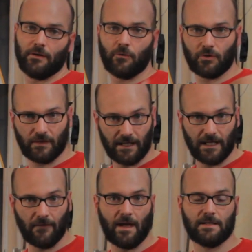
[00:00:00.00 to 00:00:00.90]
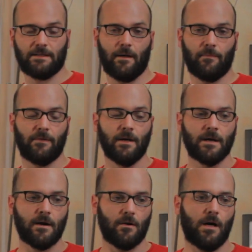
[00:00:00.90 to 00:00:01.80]
in order to get that depth,
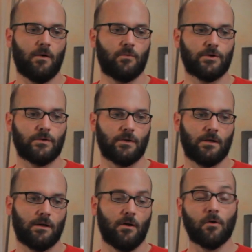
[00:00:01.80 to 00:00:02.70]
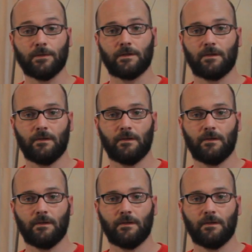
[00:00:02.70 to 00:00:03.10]
which hopefully is going